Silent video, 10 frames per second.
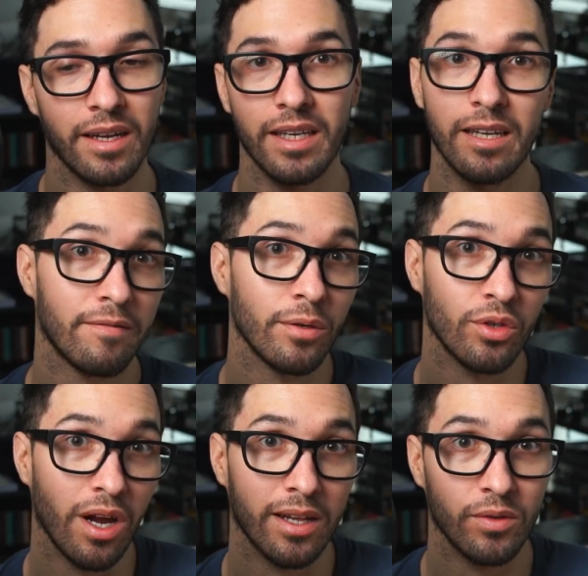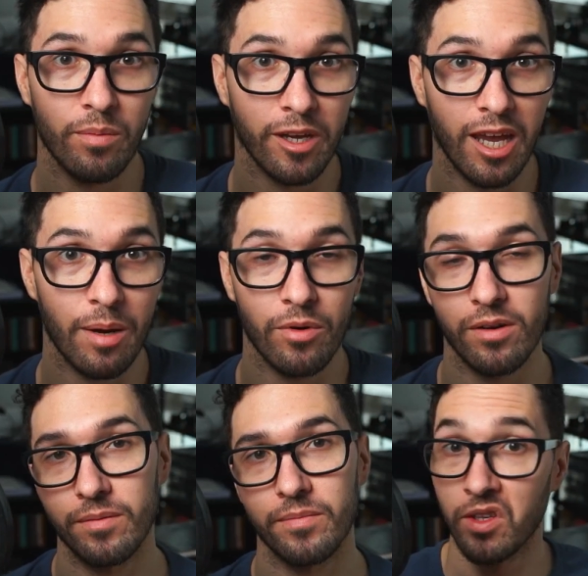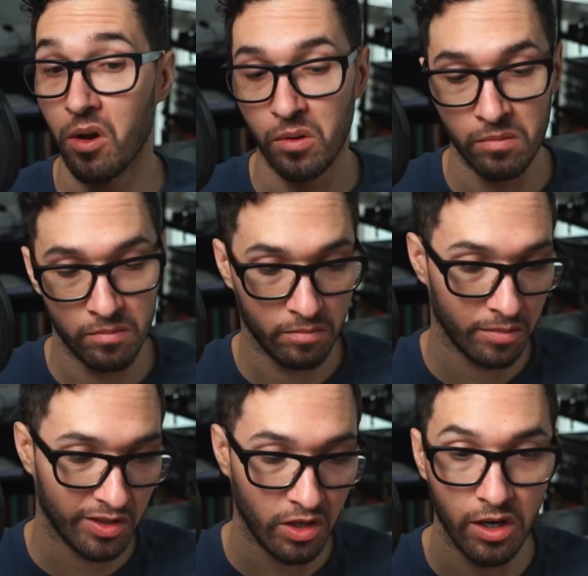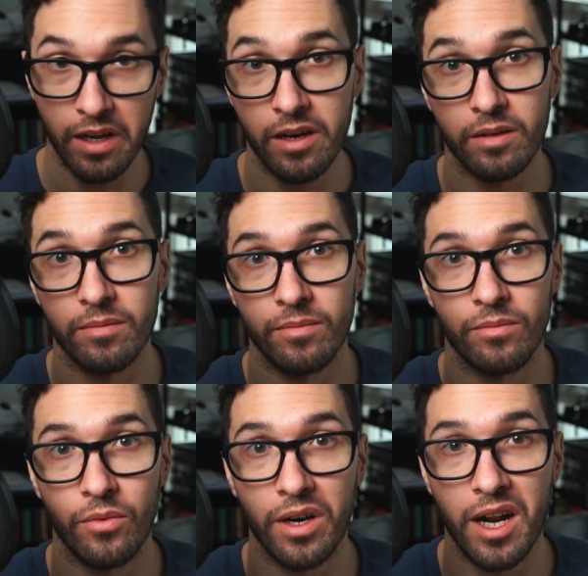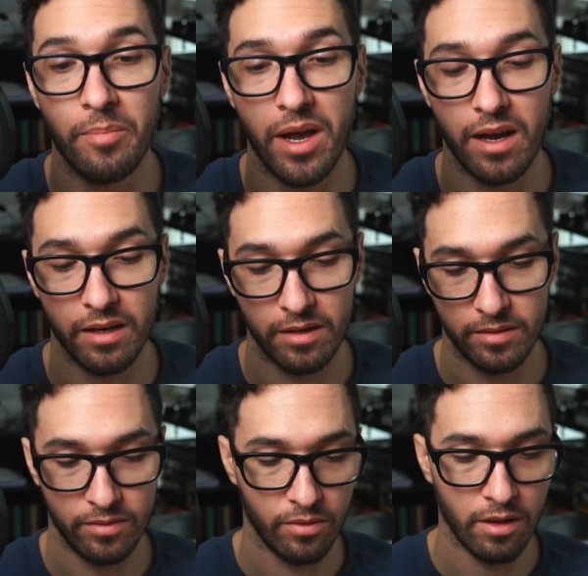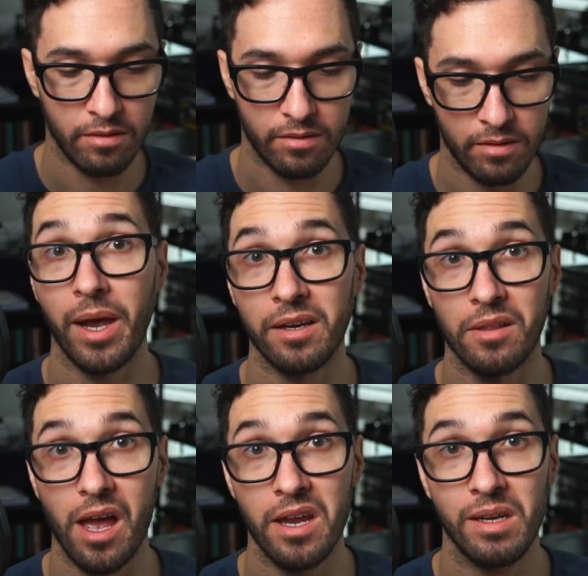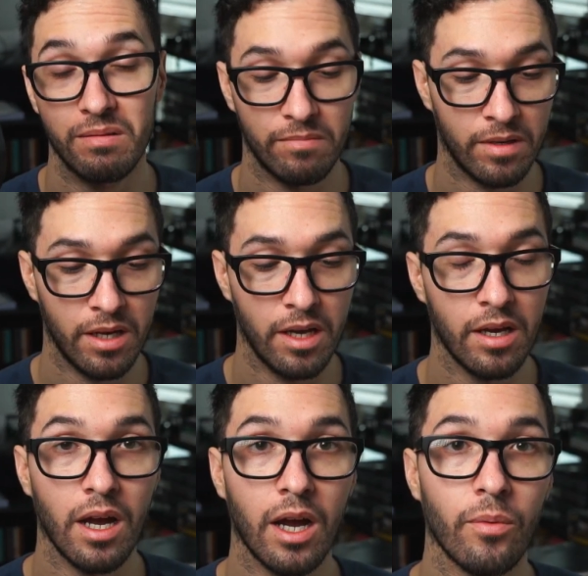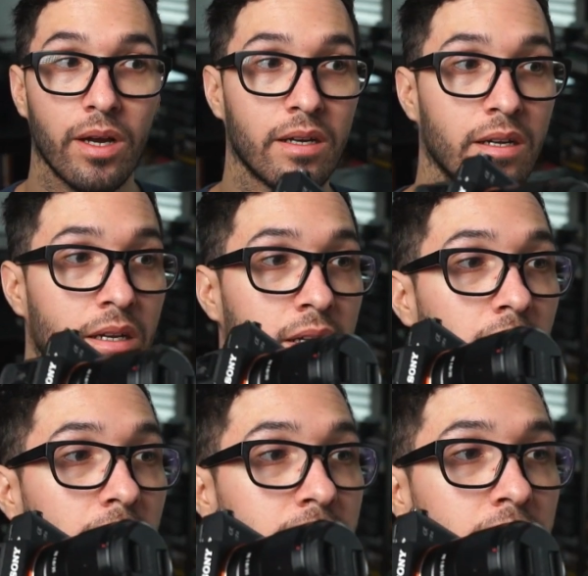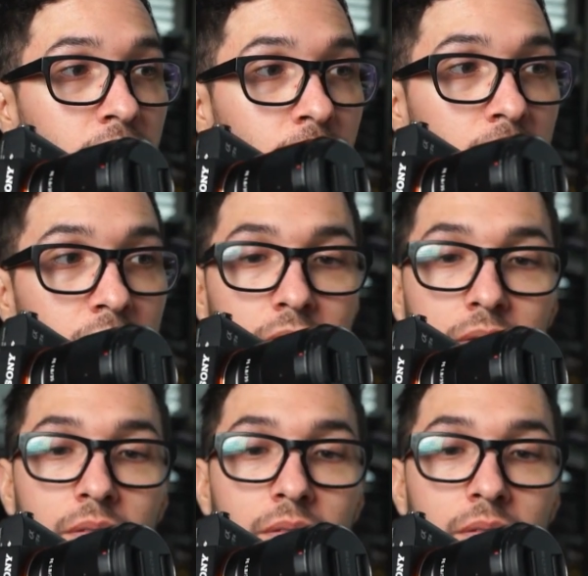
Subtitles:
and get a few shots with my camera. So, let's talk gear. What did I pack? Well, I packed light. I ran an A7 III